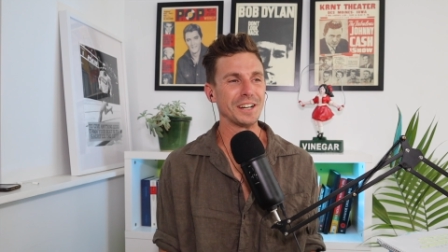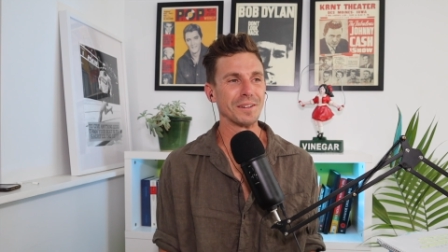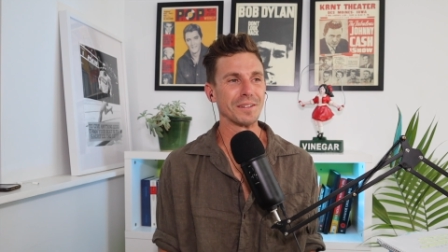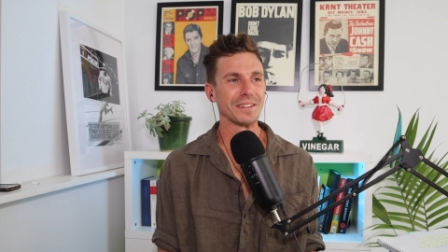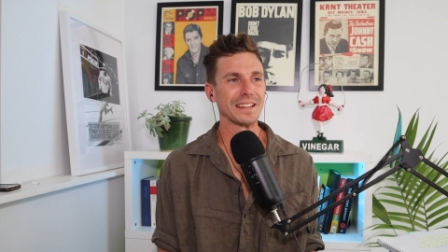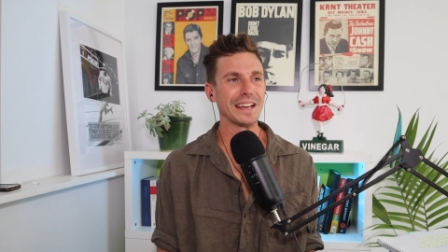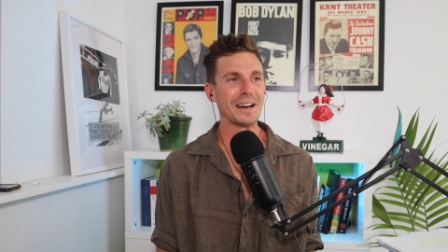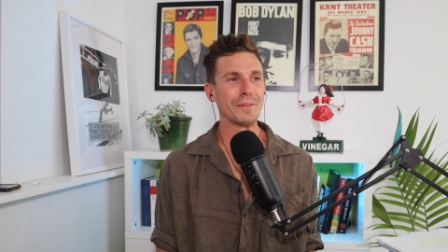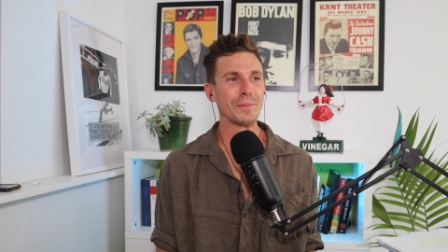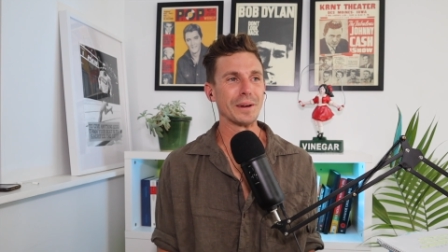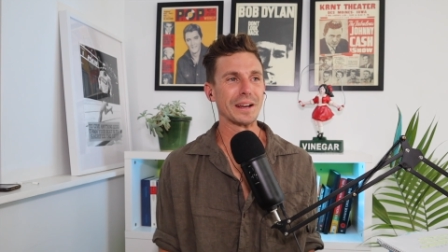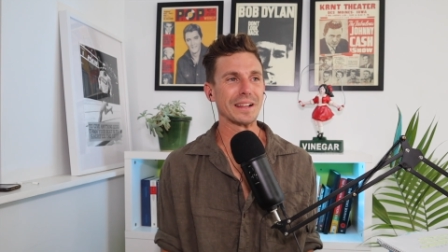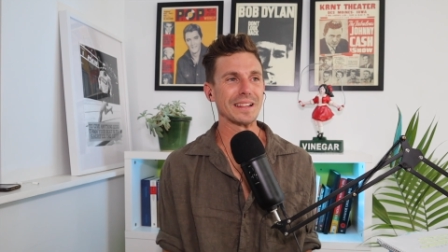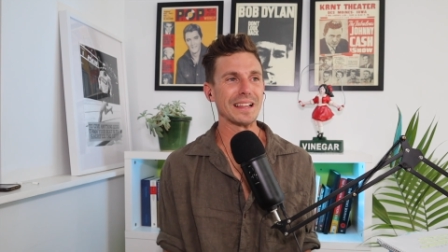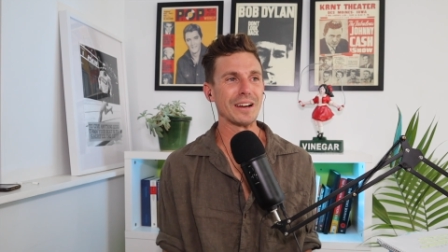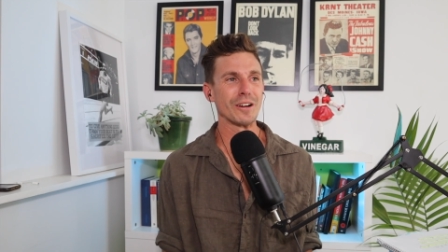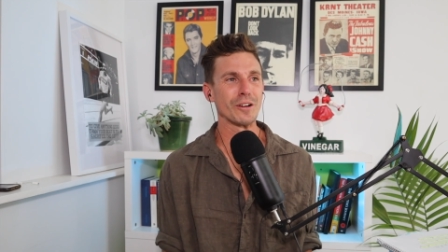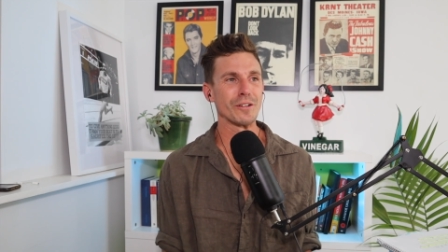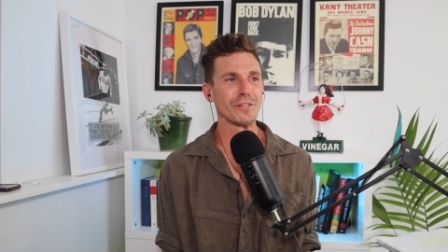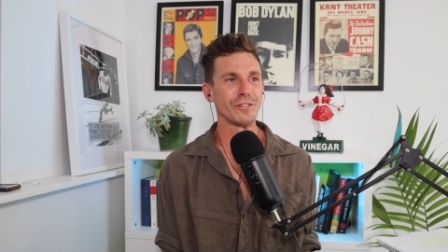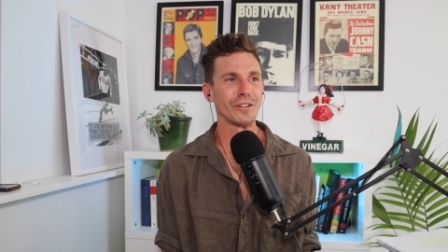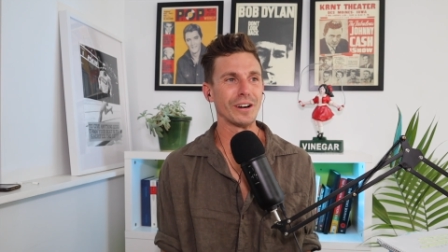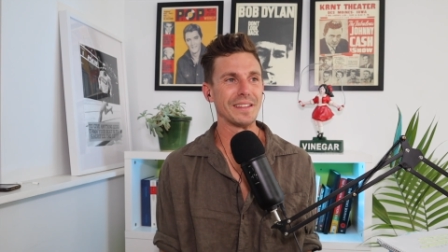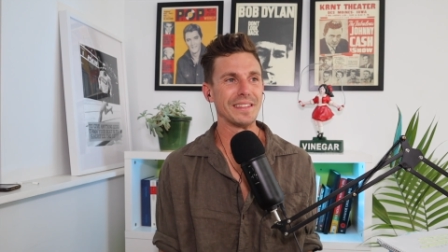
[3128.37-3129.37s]
I'm glad we
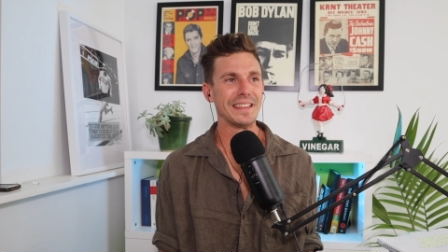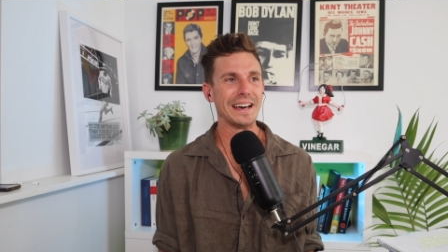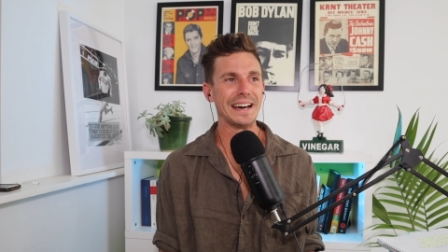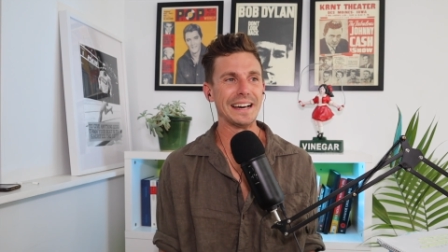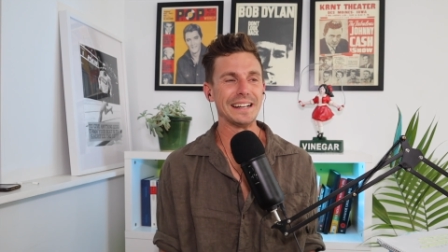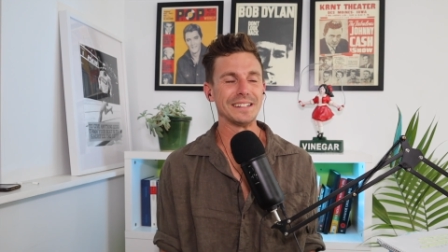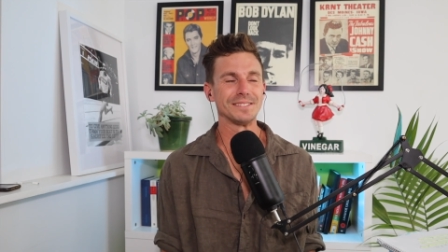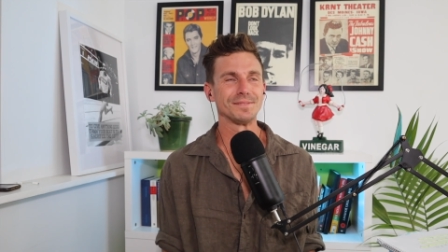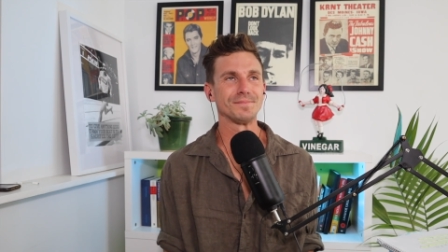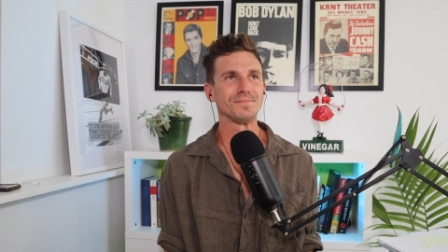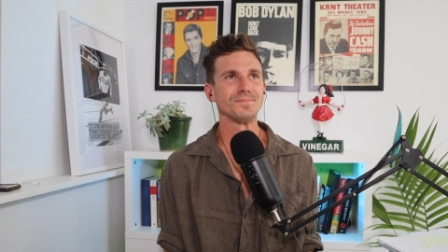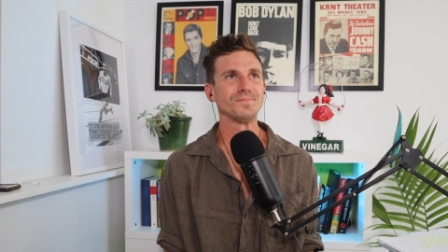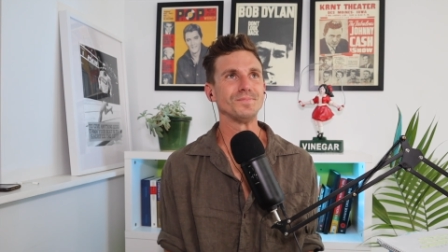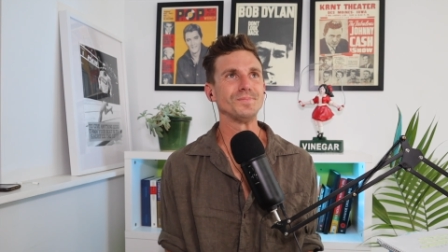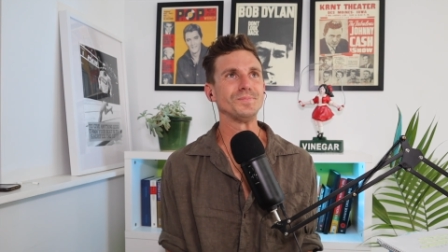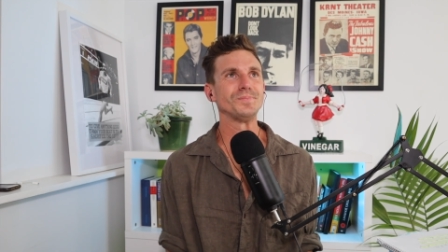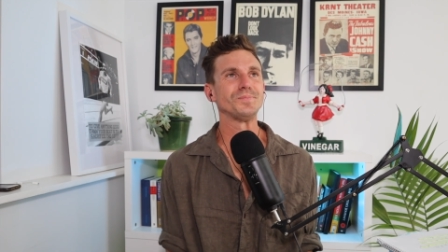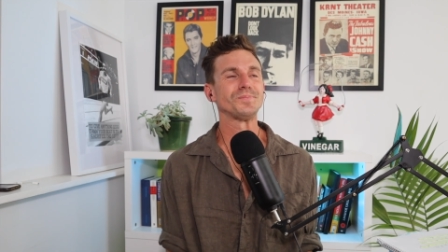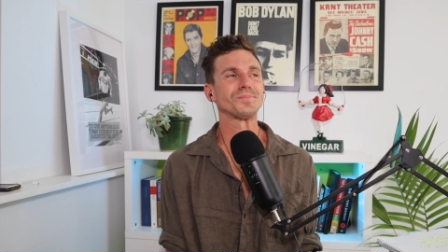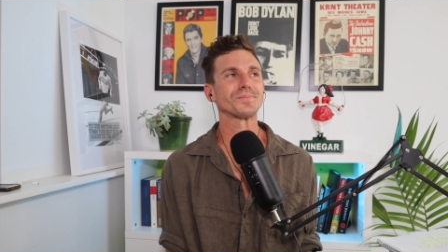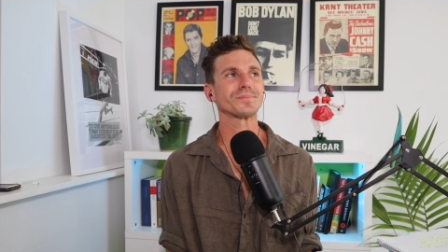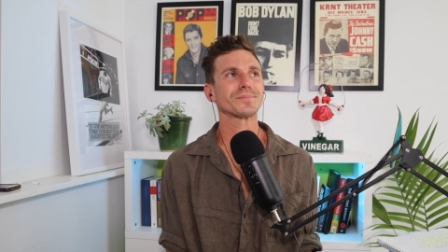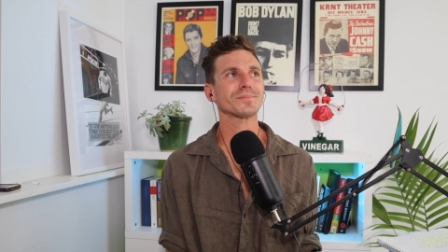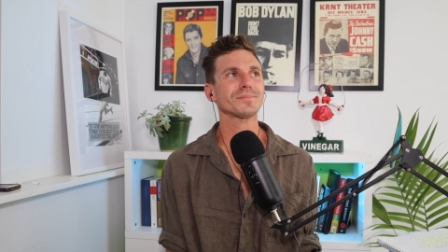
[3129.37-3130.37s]
clarified that.
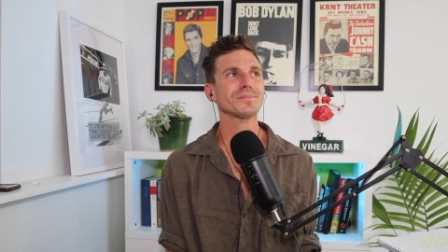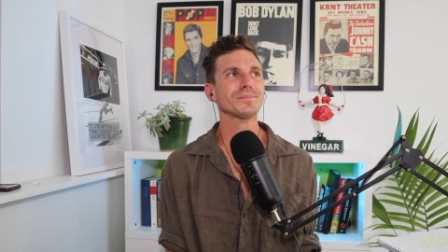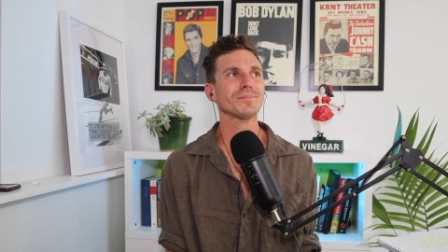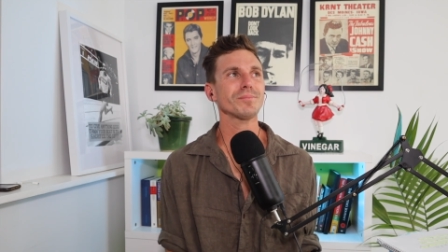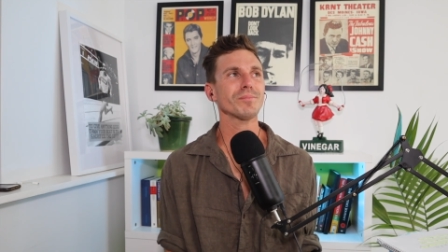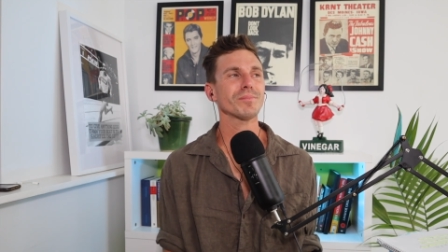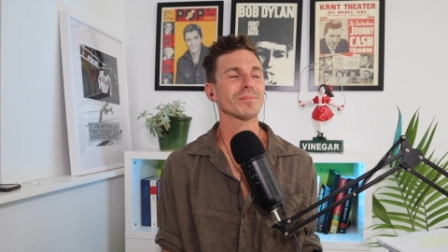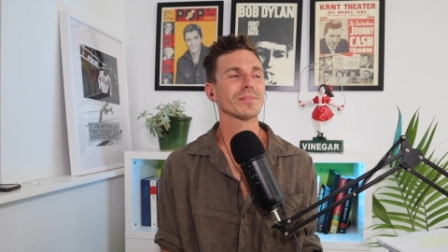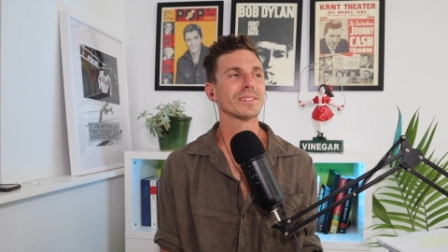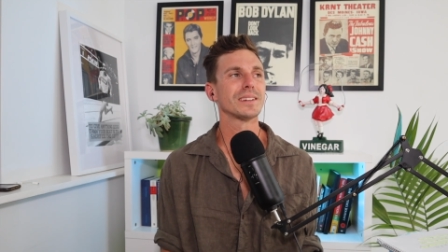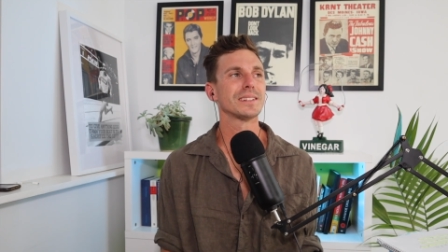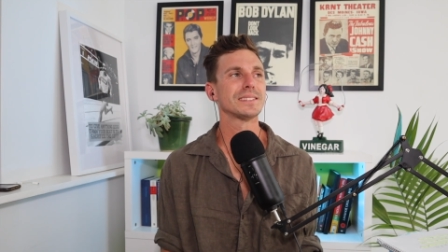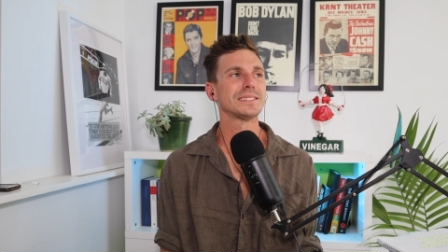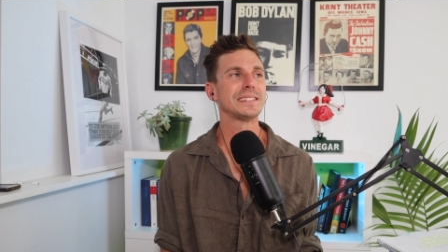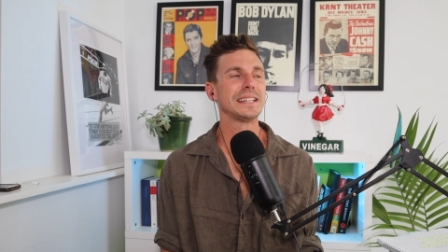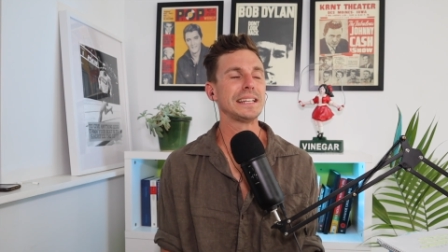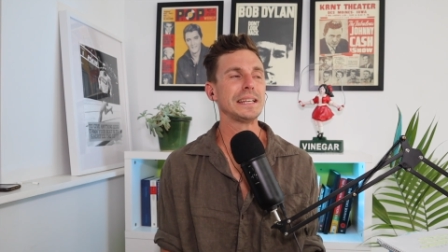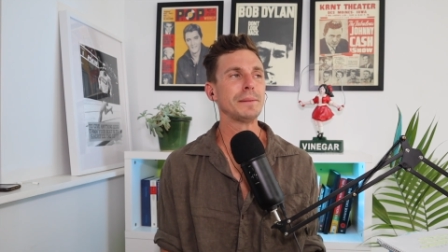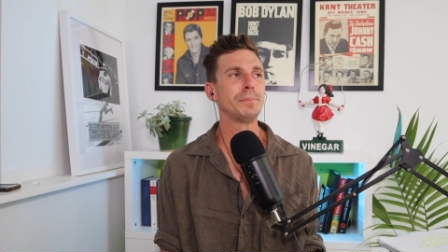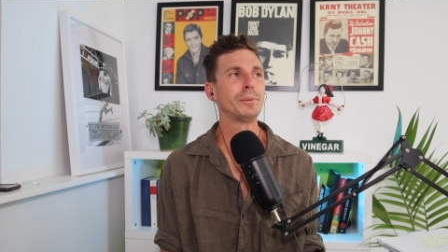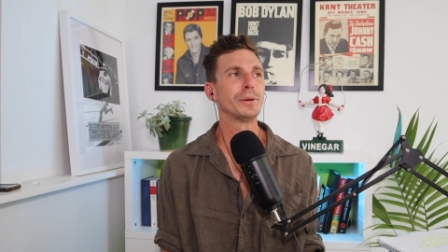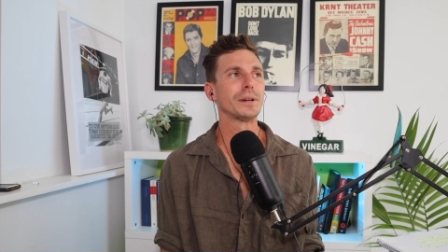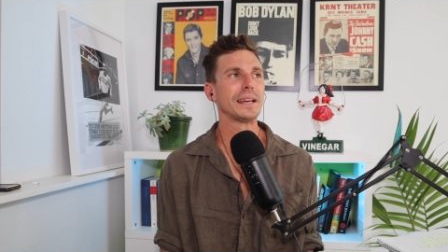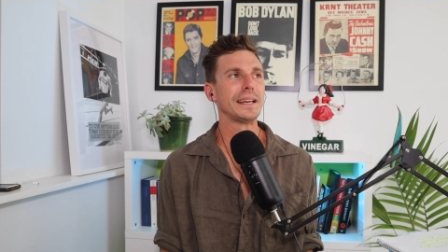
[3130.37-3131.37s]
Did
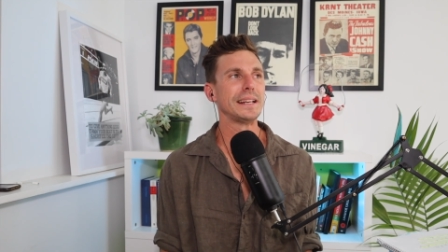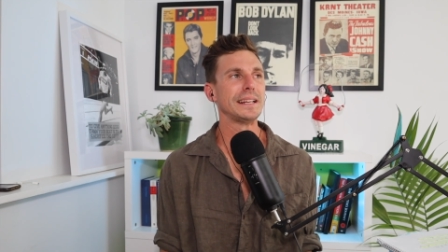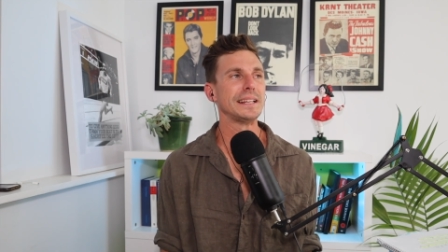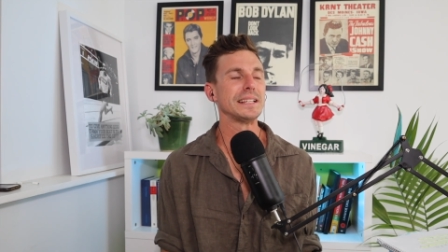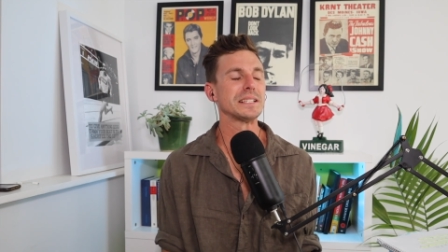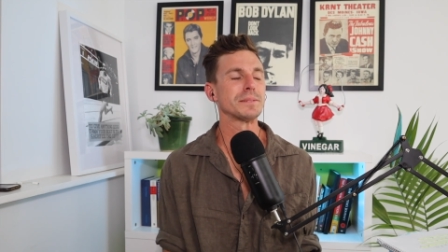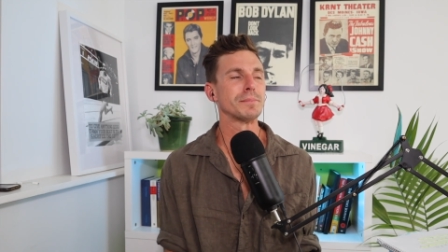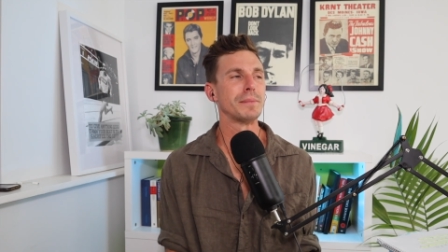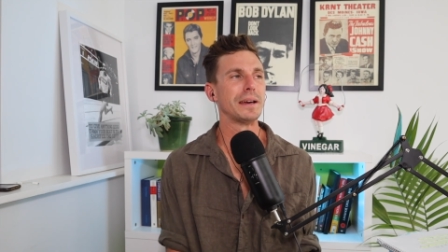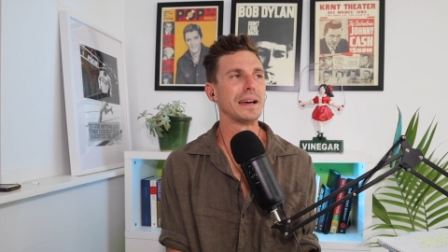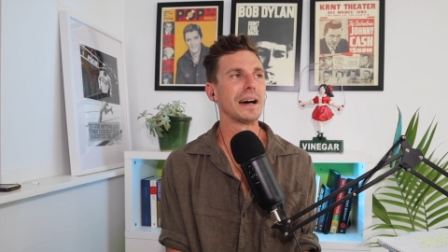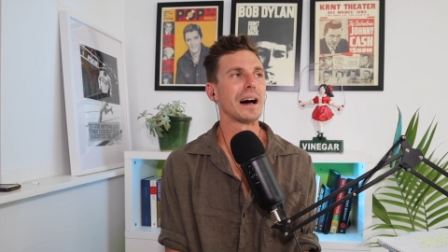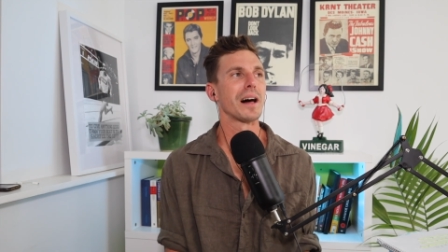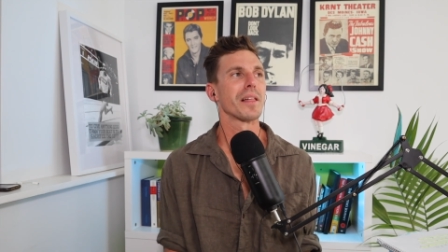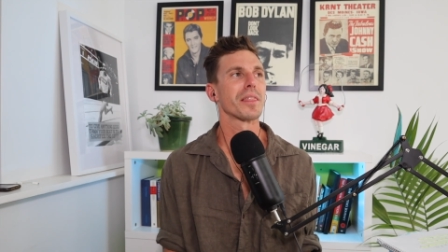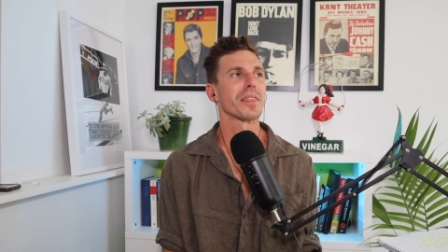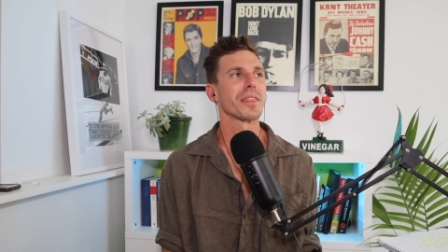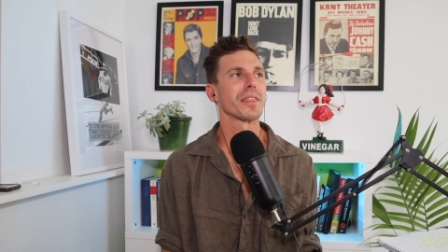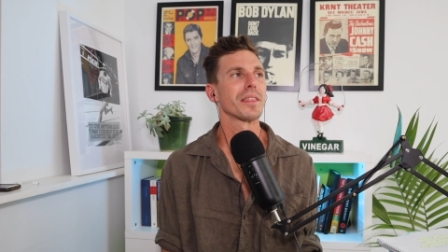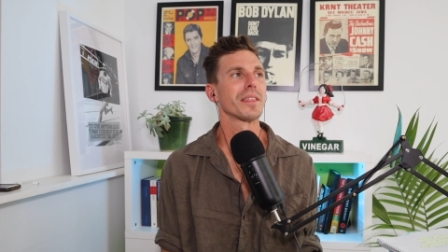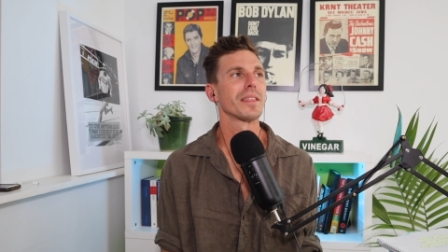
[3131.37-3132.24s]
he put it in his mouth?